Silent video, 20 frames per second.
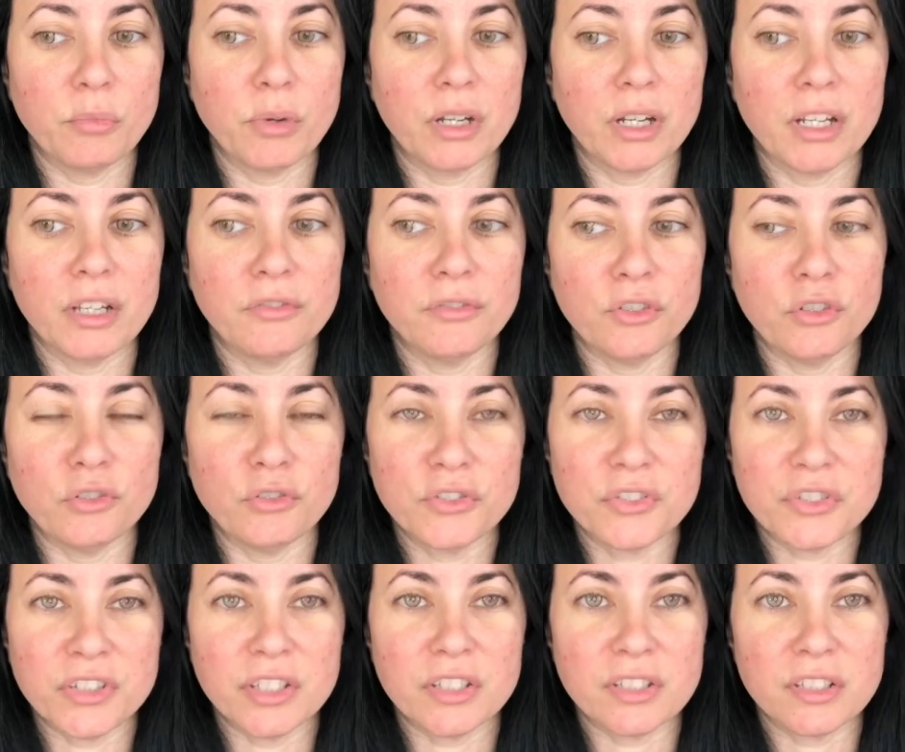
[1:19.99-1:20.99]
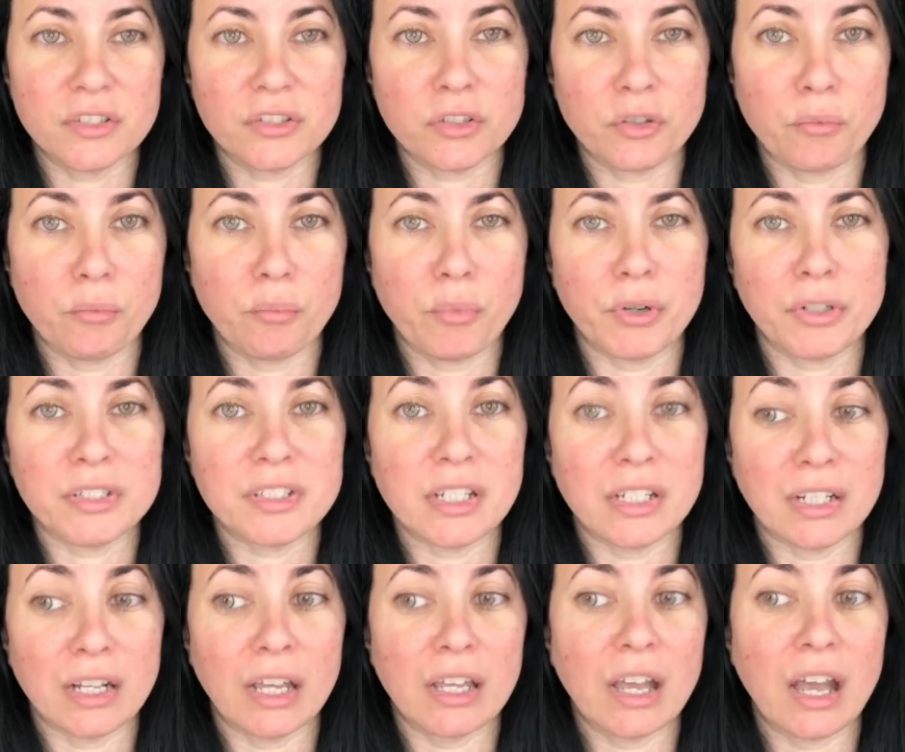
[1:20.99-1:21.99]
But if you sit some parts,
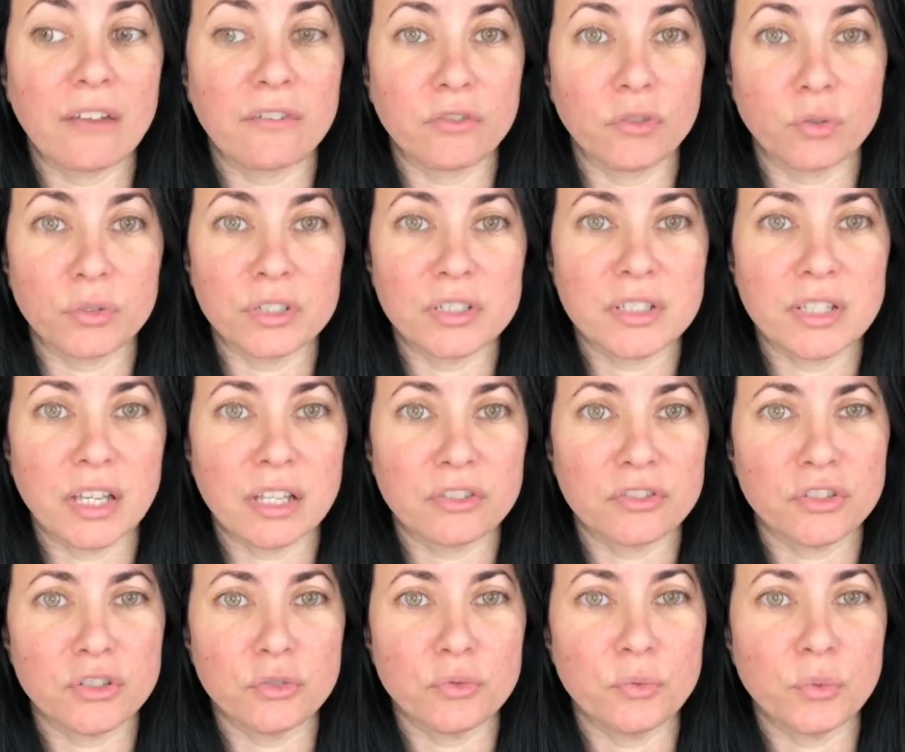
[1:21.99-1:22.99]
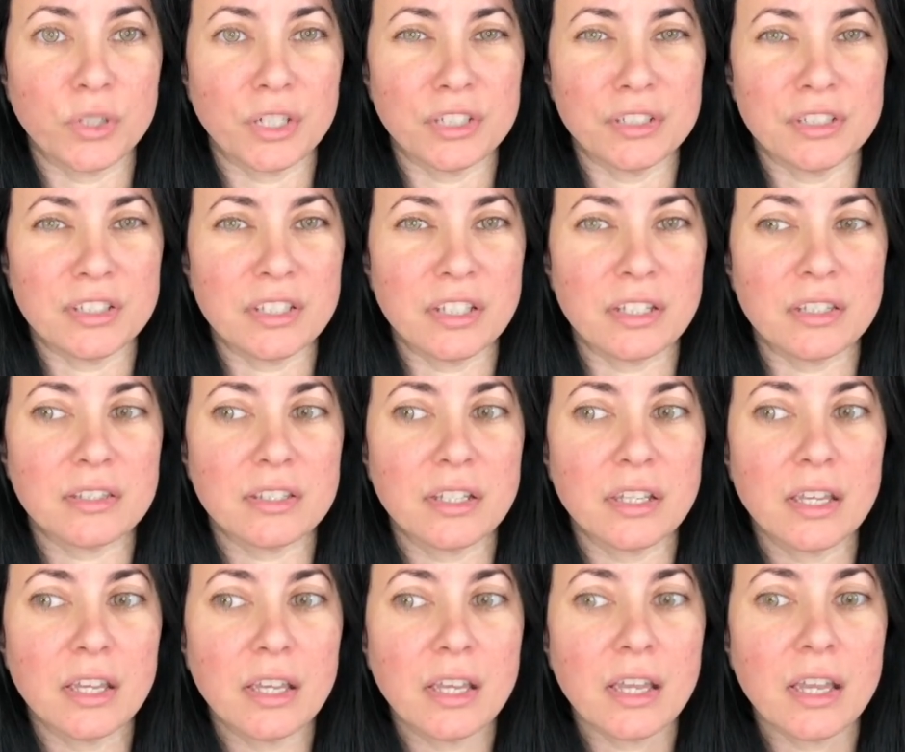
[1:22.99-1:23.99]
and I have noticed that too, when I sit,
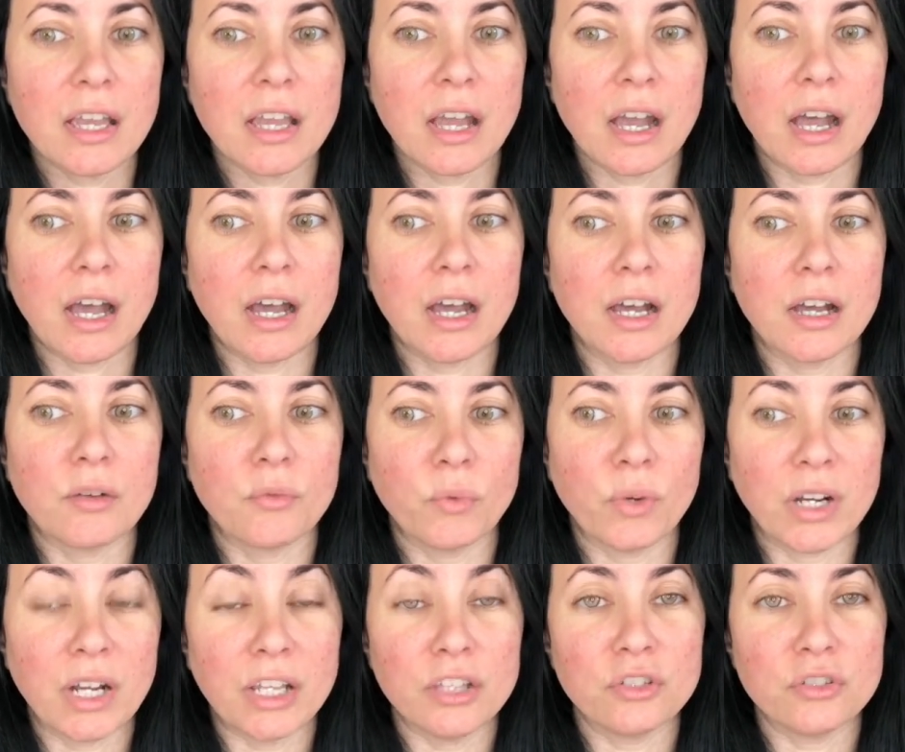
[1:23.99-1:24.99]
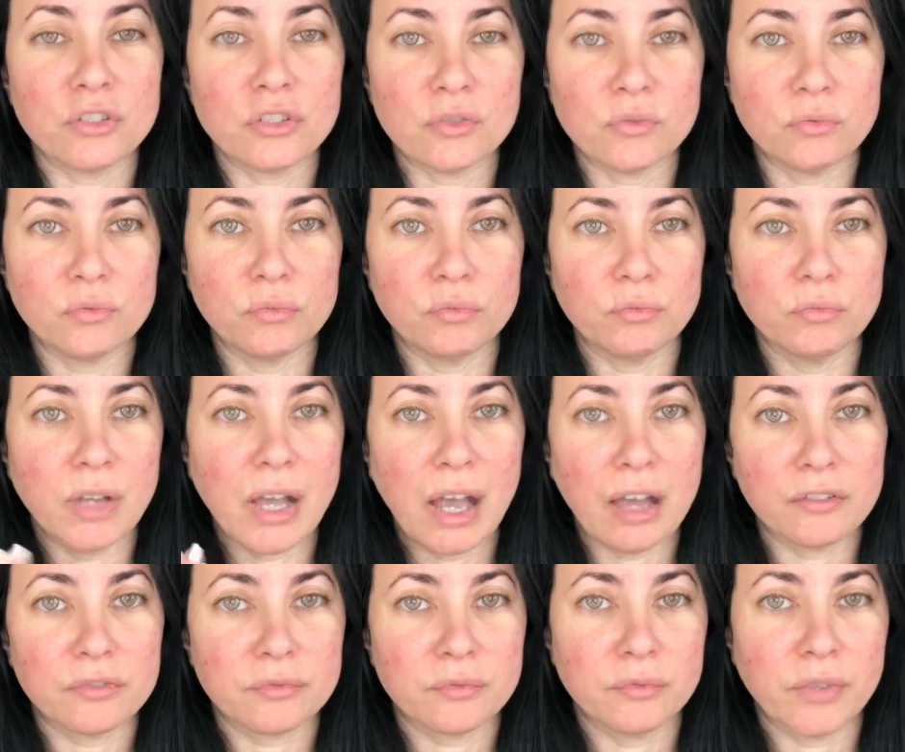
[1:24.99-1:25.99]
when I used to
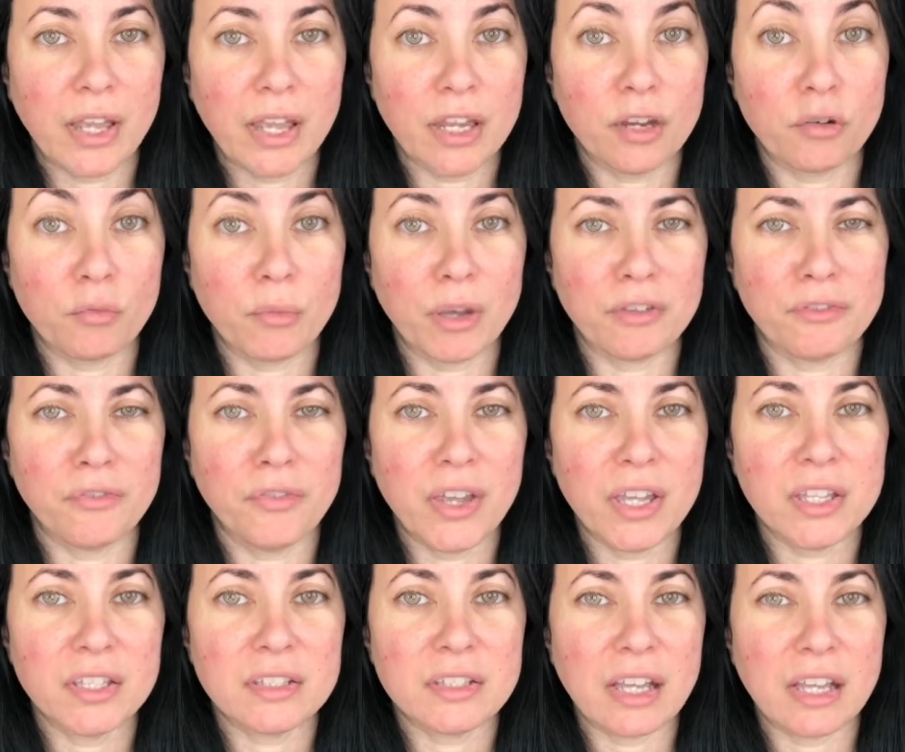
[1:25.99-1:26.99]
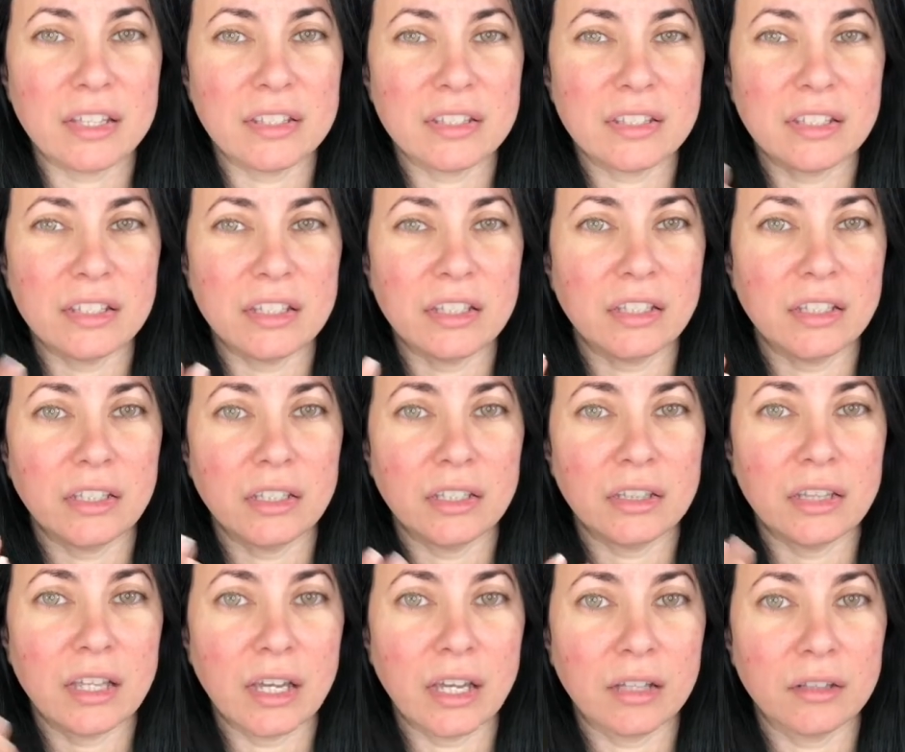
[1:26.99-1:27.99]
have hair on my face, I see
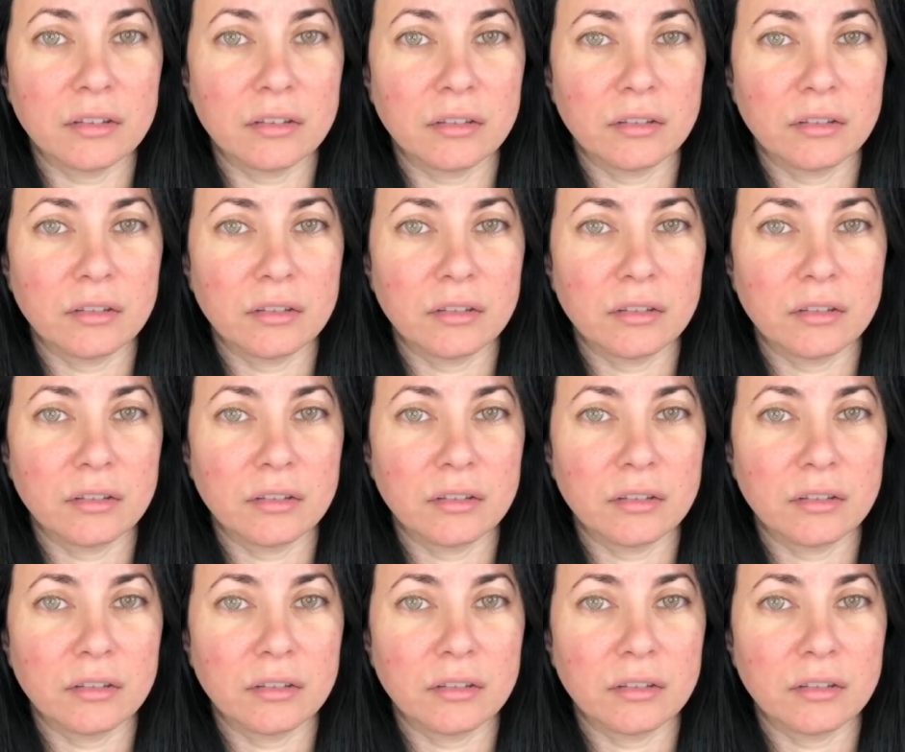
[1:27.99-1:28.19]
that